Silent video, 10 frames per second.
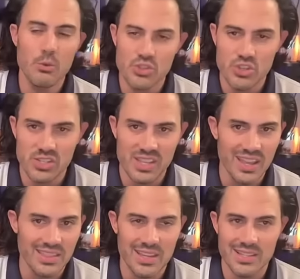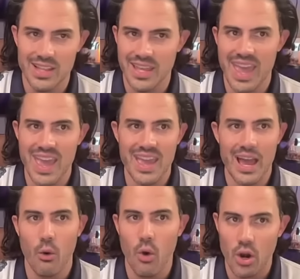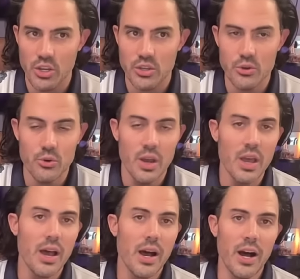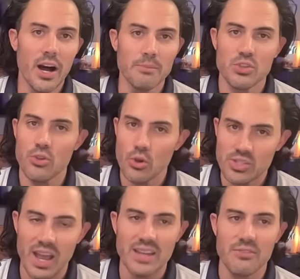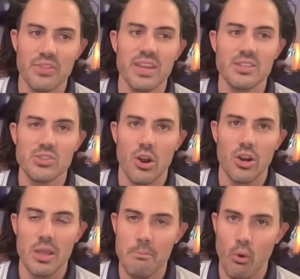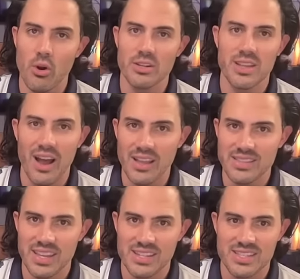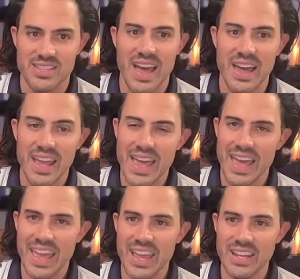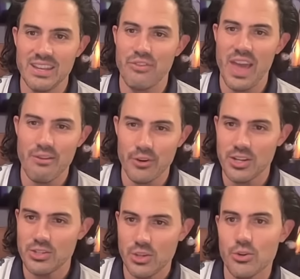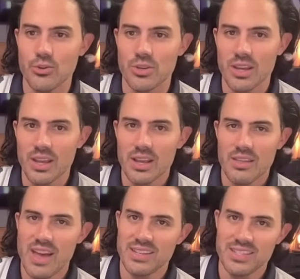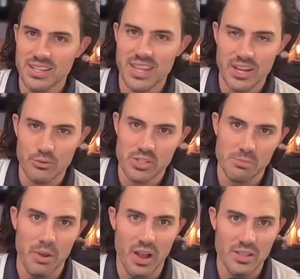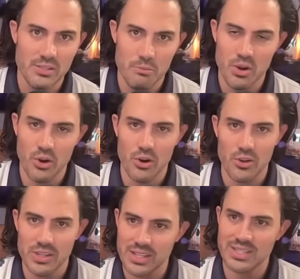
was just saying things like, hey, how are you? So those kind of things are important context to that. And if every dude that didn't get a response from a girl in a